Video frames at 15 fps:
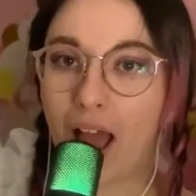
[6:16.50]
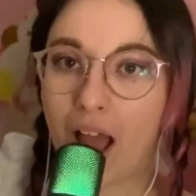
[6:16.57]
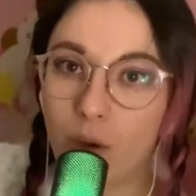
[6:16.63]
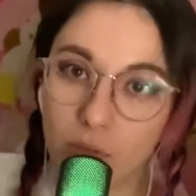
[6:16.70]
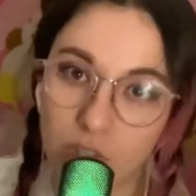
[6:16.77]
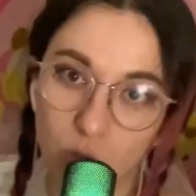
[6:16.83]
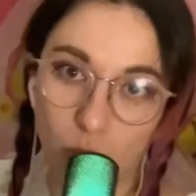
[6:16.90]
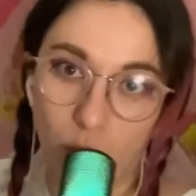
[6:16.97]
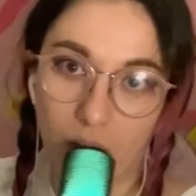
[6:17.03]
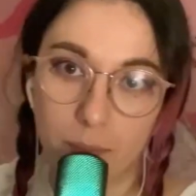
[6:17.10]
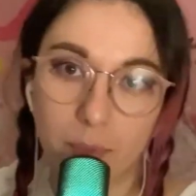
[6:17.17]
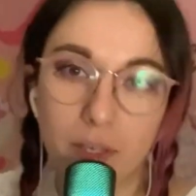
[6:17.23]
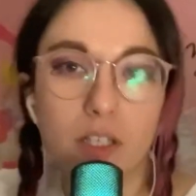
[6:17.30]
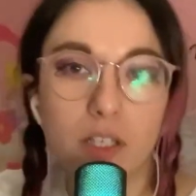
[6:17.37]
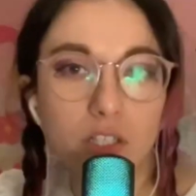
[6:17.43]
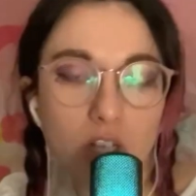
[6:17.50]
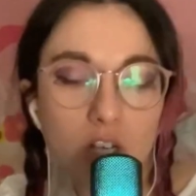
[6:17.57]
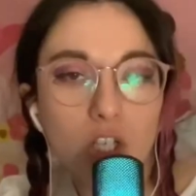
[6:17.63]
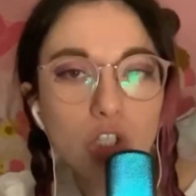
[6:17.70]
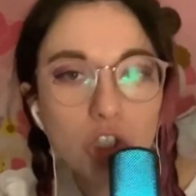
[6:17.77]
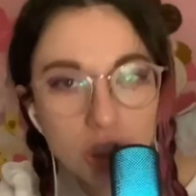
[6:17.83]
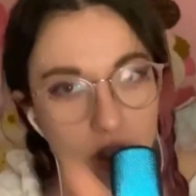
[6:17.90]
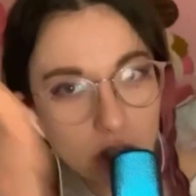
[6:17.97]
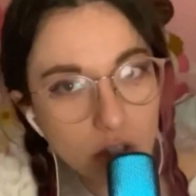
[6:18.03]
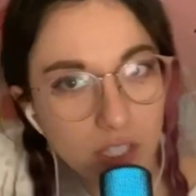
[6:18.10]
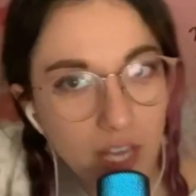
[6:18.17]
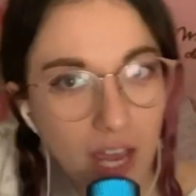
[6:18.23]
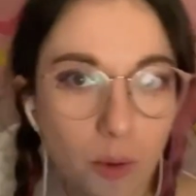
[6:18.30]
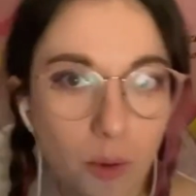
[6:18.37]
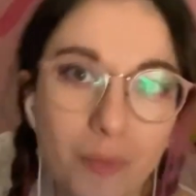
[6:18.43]
hours away because she's
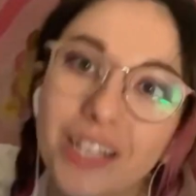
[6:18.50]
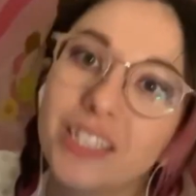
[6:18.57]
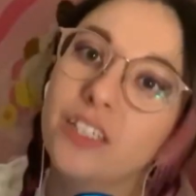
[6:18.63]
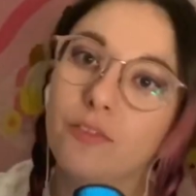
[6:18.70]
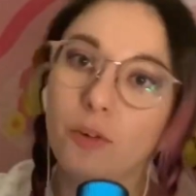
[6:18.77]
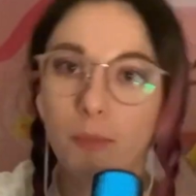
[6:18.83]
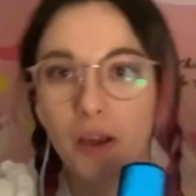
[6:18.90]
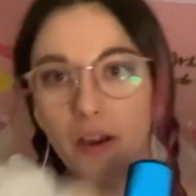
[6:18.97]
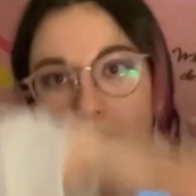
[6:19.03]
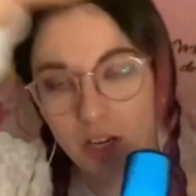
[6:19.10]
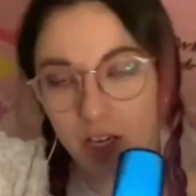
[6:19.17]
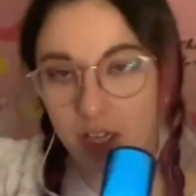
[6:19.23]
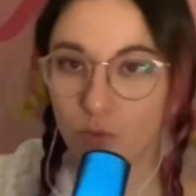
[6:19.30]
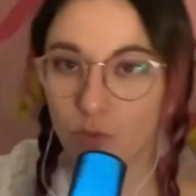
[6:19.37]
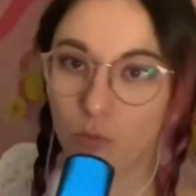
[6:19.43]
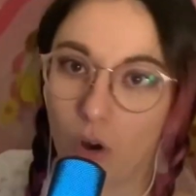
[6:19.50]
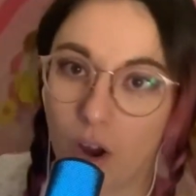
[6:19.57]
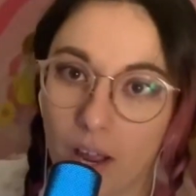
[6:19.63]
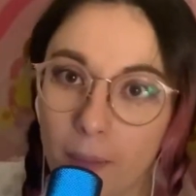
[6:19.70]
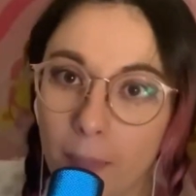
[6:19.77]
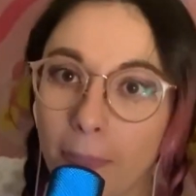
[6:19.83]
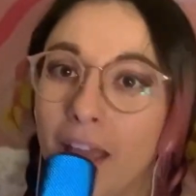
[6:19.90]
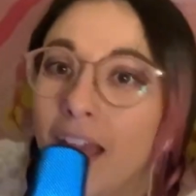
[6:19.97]
used to how massive America is, right?